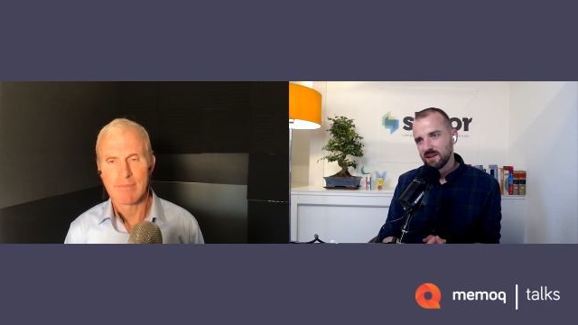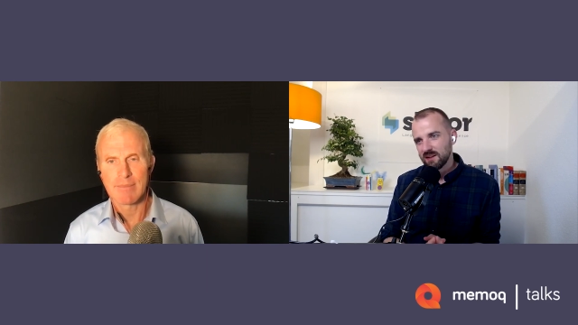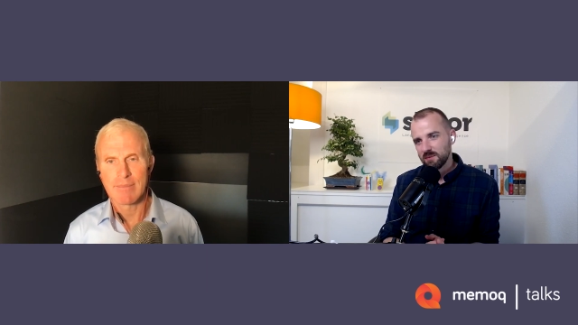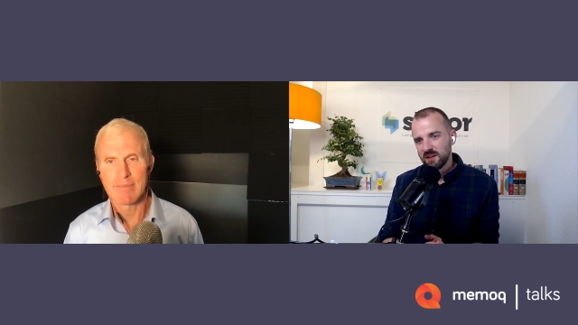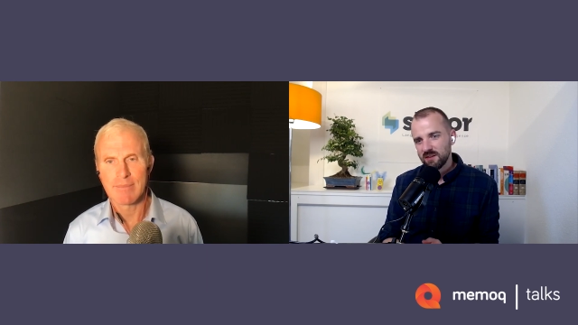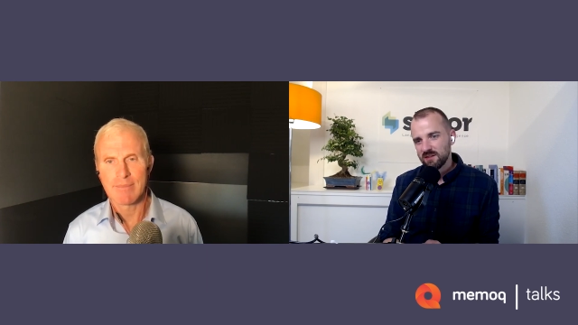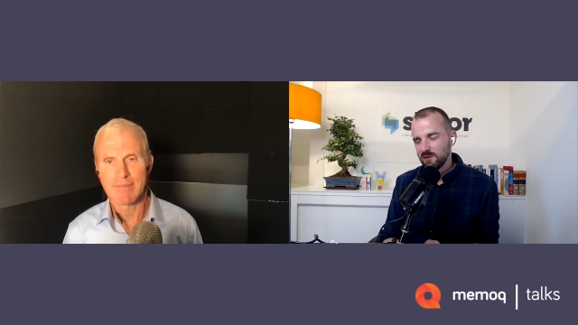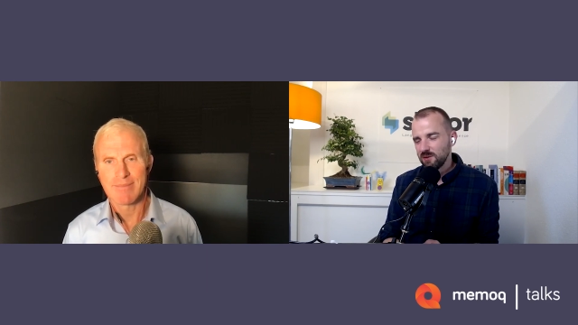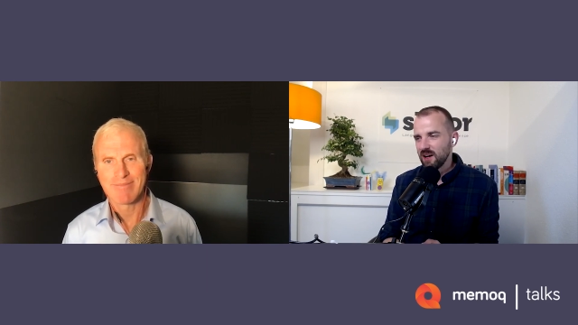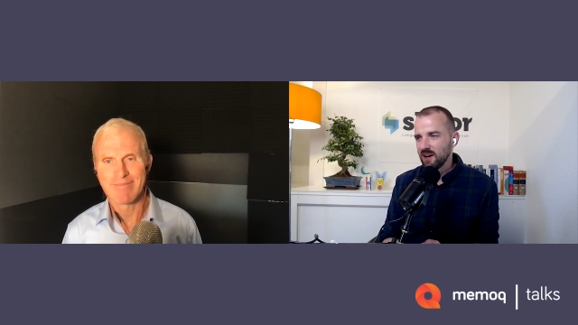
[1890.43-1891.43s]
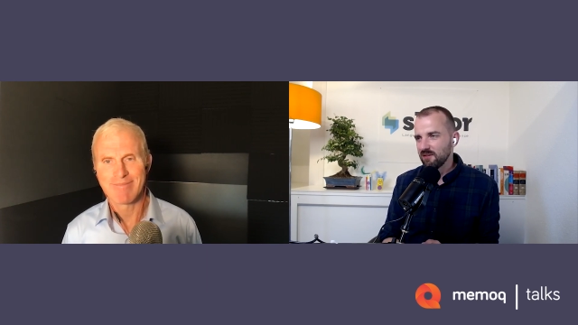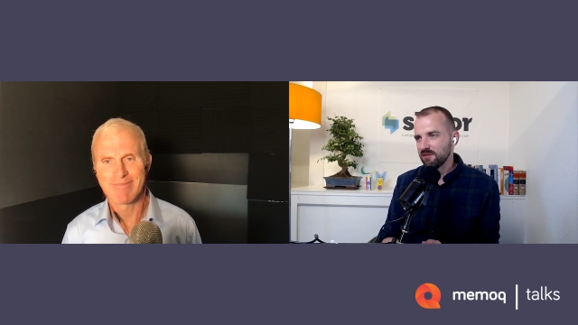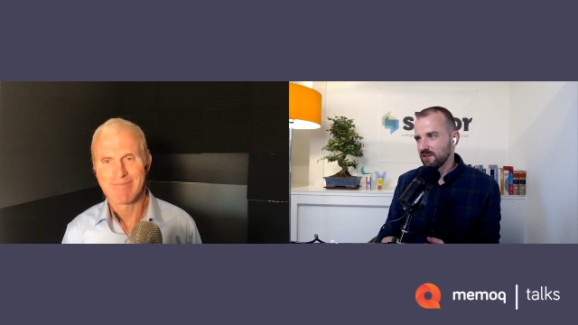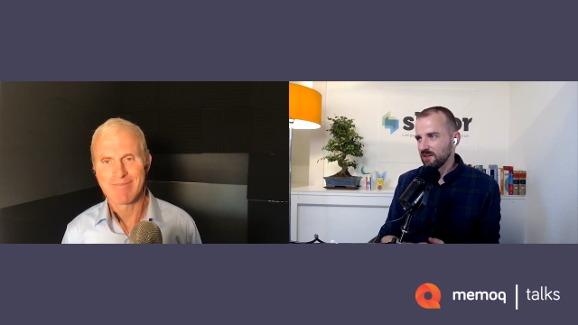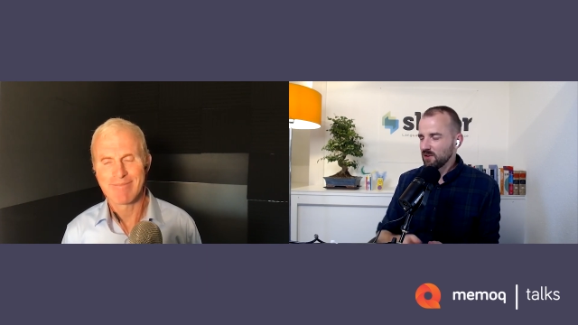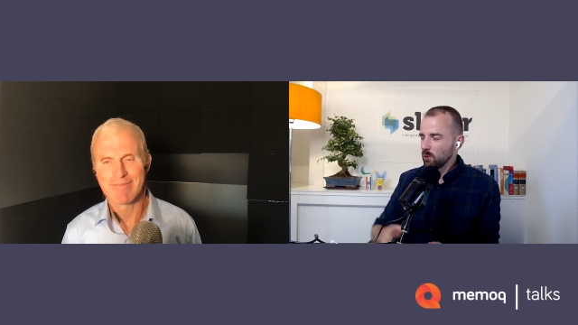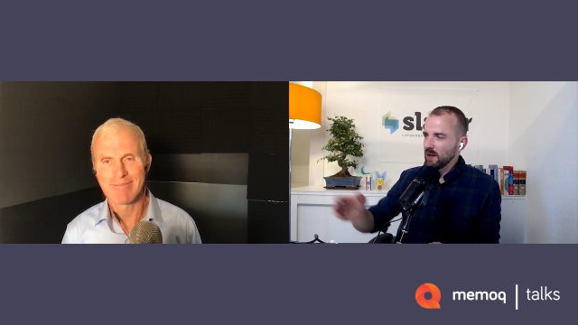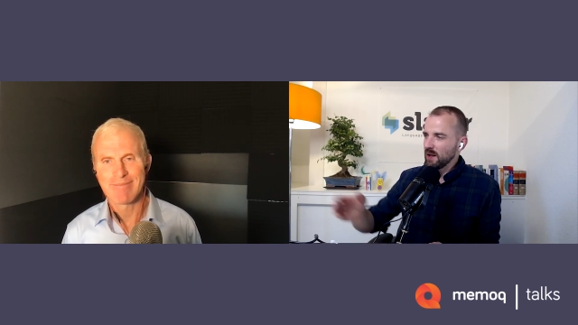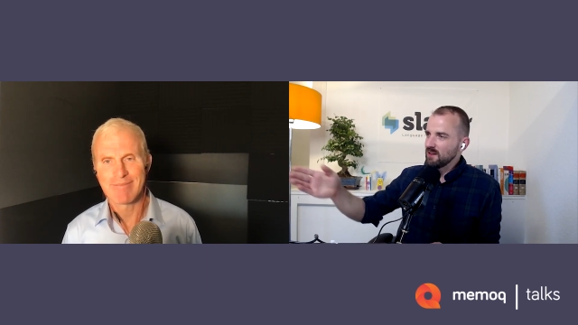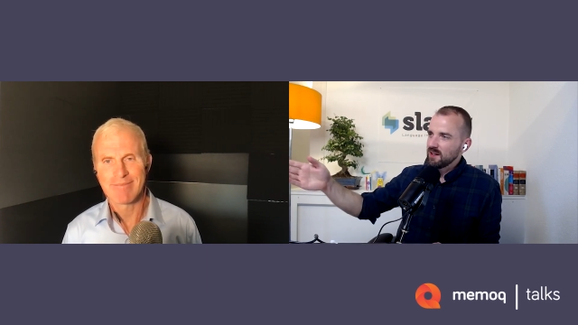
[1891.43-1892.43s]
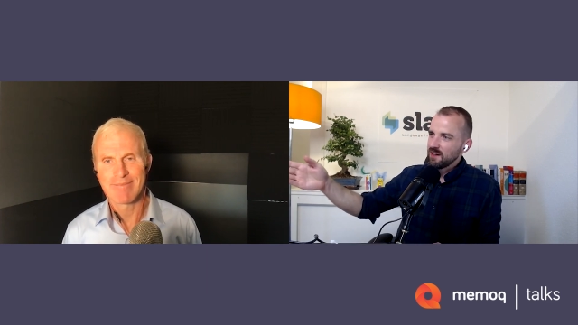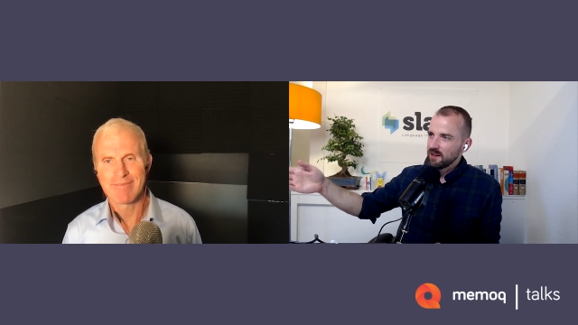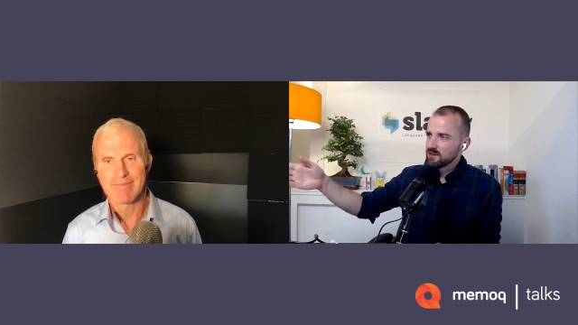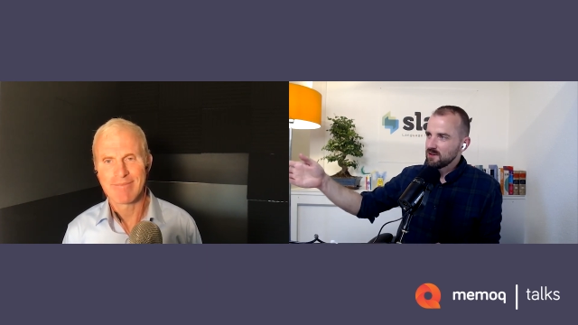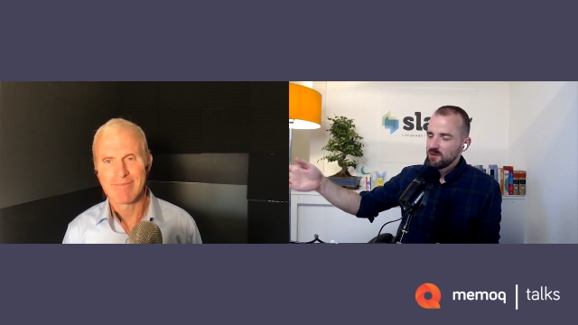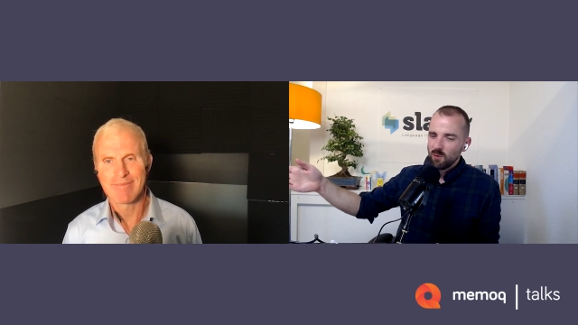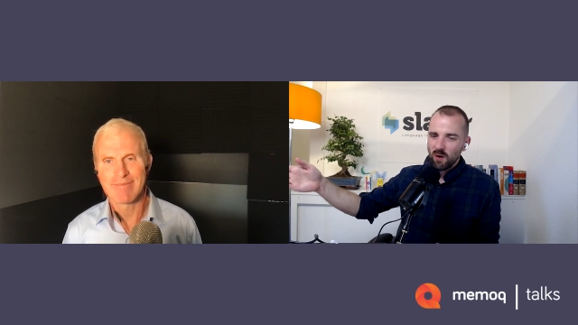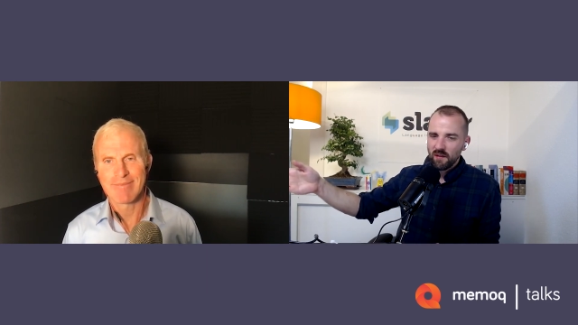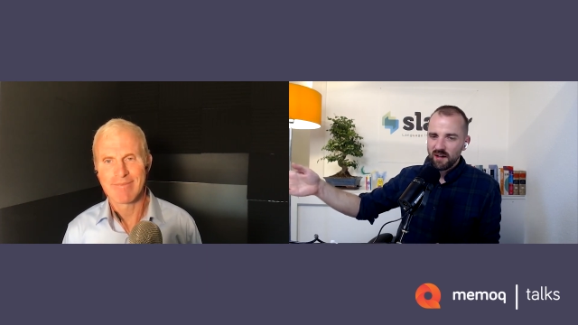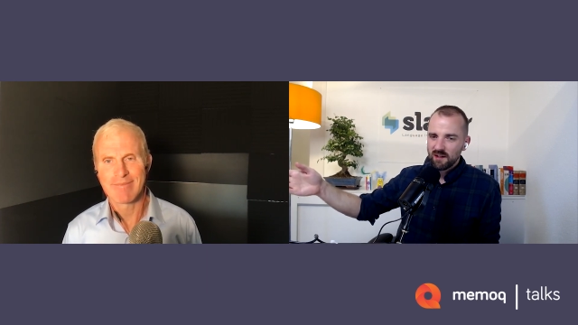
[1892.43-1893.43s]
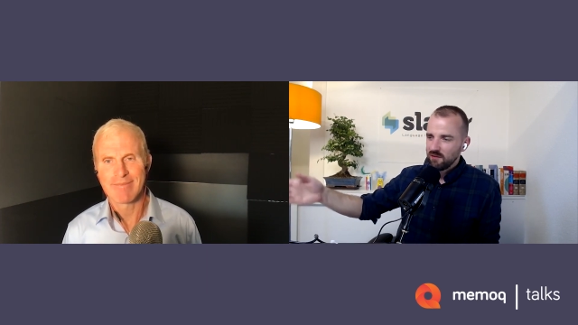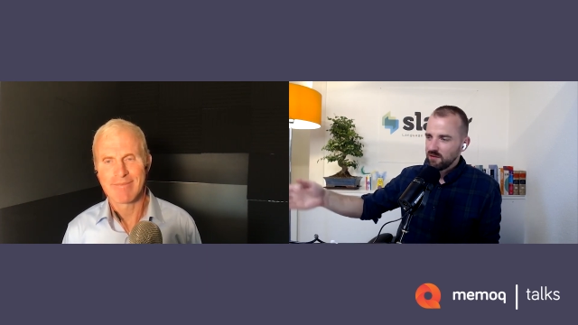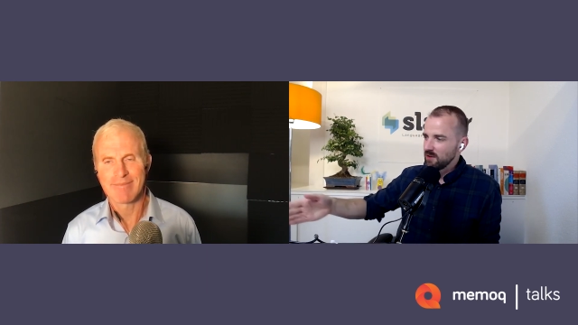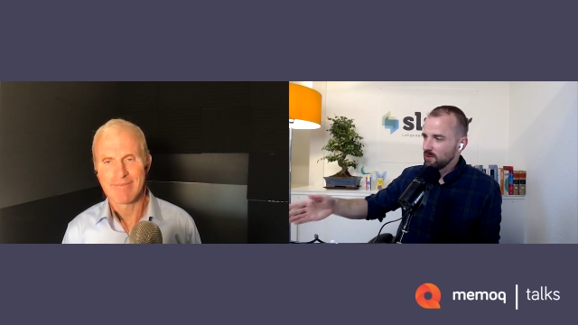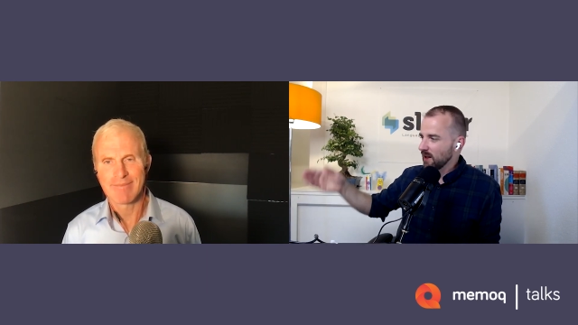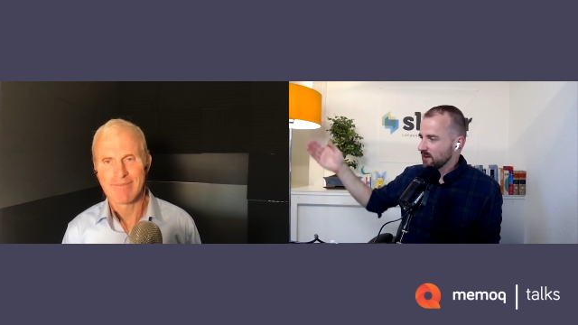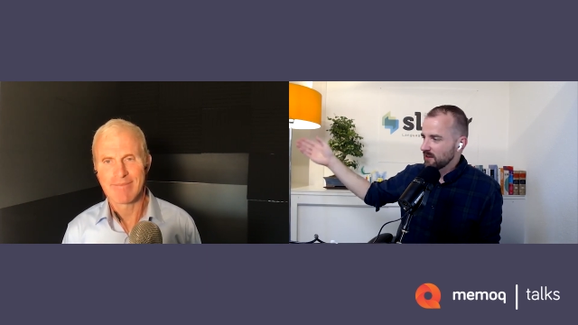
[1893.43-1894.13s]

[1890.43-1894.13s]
Speaker 1: Well, that's because you have twenty clicks to do one activity while the